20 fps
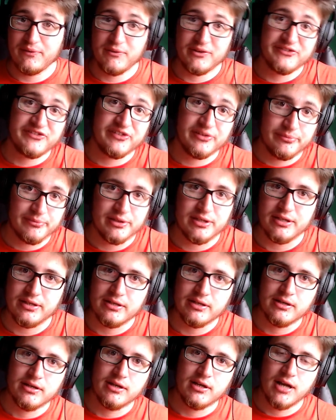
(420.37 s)
was to me,
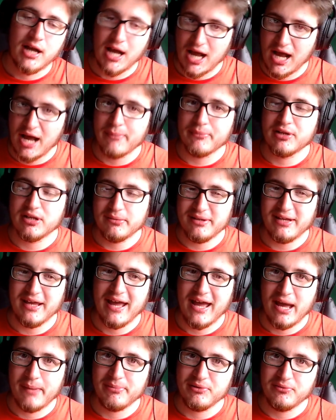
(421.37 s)
I'm gonna be
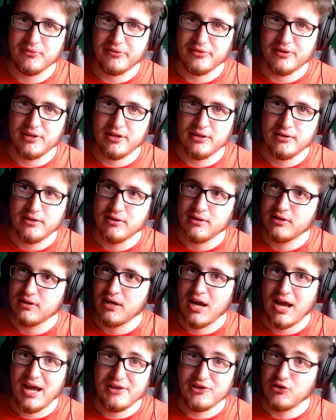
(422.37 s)
happy with it.
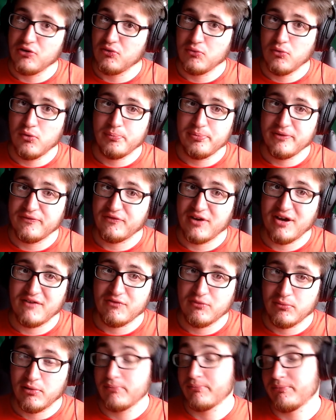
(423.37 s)
I know it won't be for
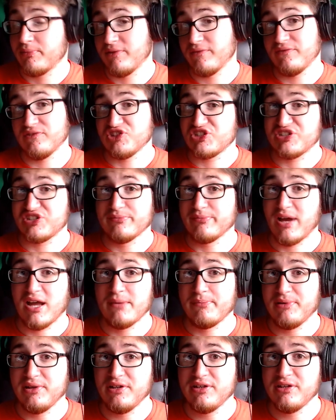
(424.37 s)
everyone, but just in my
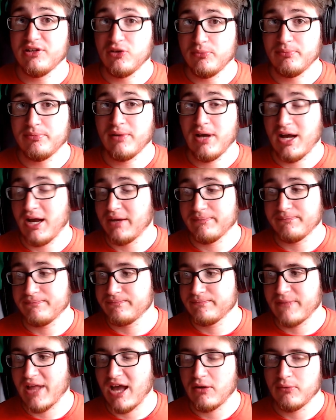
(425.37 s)
opinion,
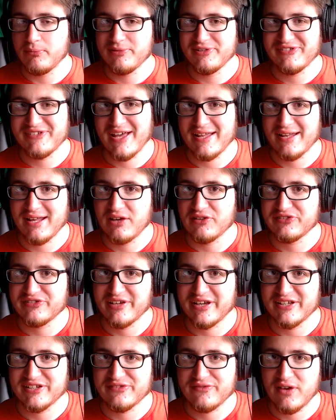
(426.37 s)
that'll
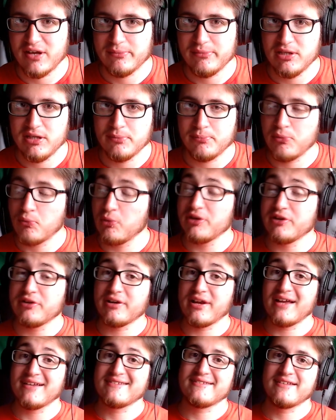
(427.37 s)
satisfy me. But what are your
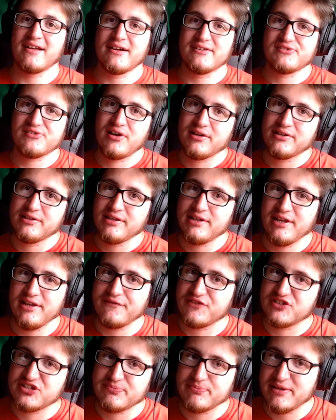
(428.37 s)
guys' thoughts on Need
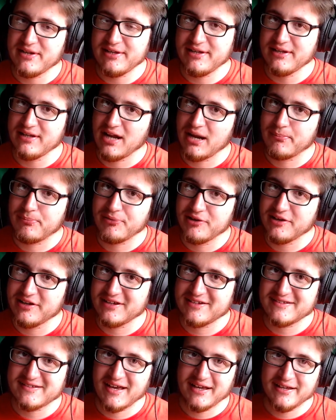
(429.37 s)
for Speed Heat? I'm pretty
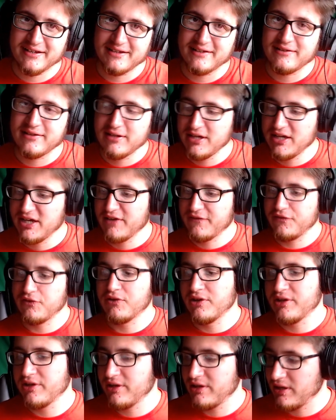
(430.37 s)
excited for
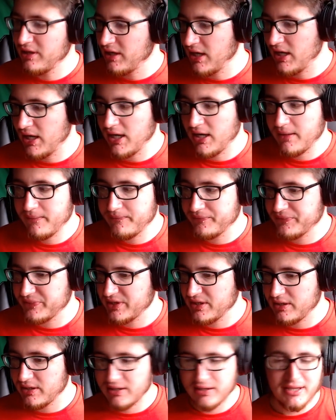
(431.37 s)
it.
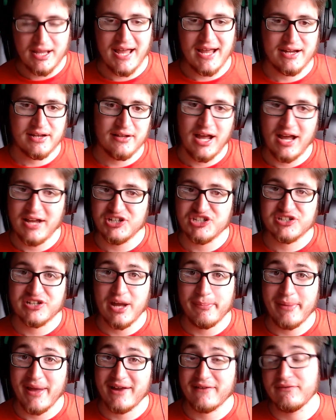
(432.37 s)
I just got
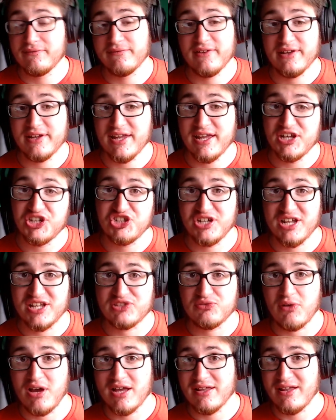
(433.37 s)
back from vacation,
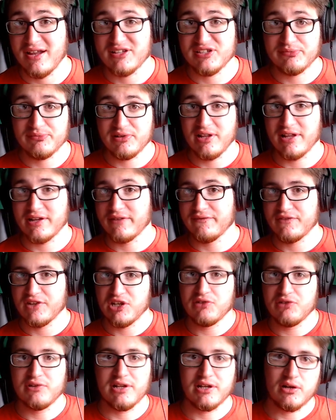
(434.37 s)
that's why it hasn't been like a
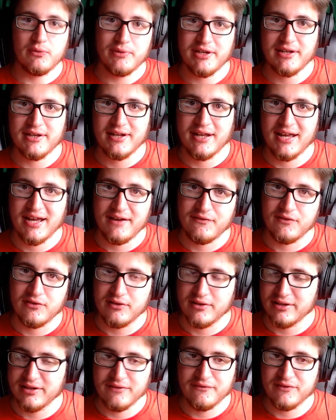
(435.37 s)
video in like a week and a half, or
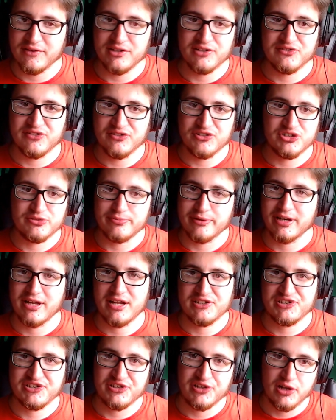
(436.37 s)
the videos have just been kind
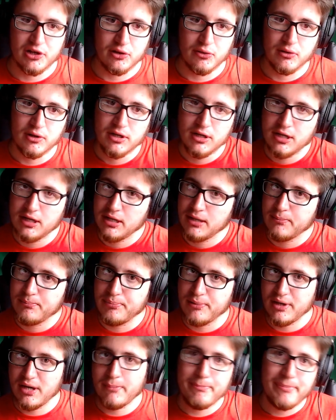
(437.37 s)
of slow.
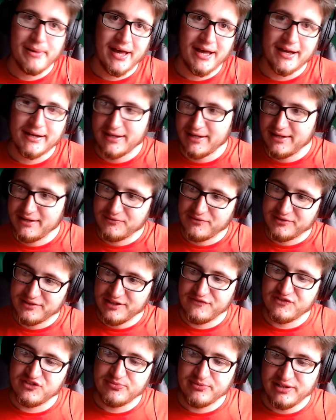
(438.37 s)
But I'm back, and with Need
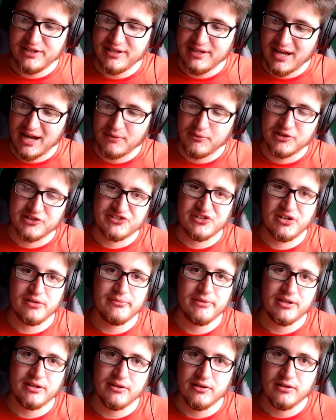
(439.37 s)
for Speed Heat, I want to start
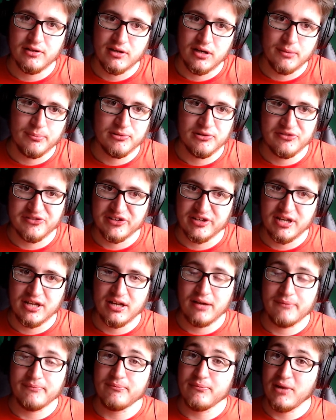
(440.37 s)
making uploads again.
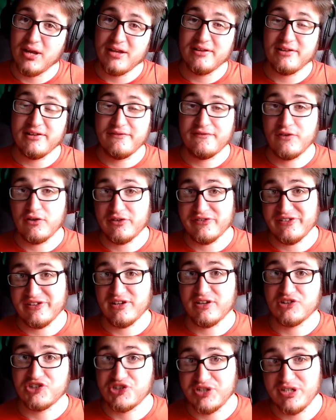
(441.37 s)
I'm mainly focusing
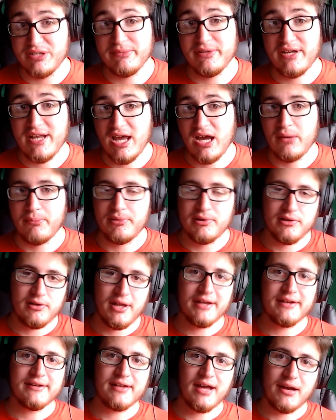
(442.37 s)
on streaming now, but
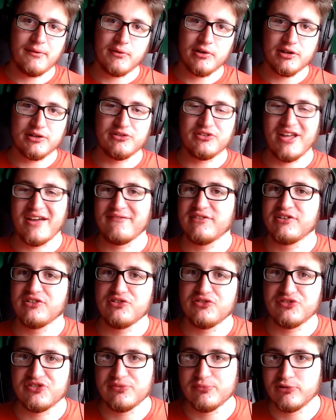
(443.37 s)
like I want to definitely
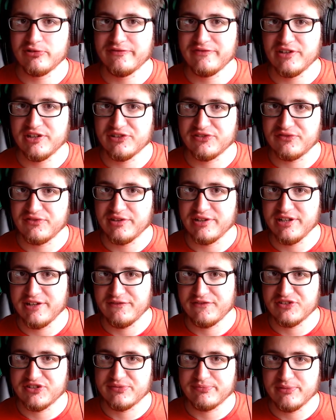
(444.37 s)
do some more videos for Need
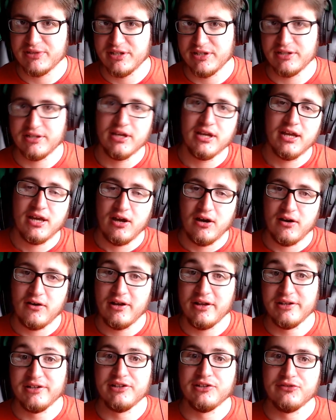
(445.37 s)
for Speed
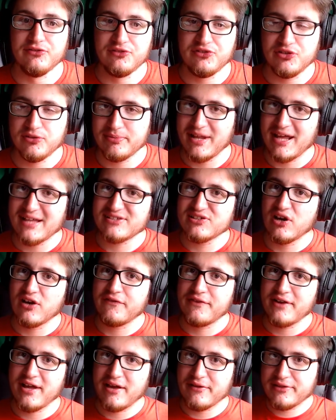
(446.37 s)
and YouTube. But that's all
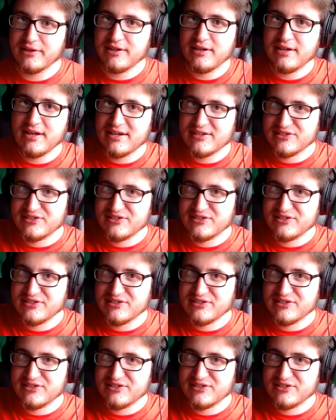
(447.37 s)
for now. Thank you guys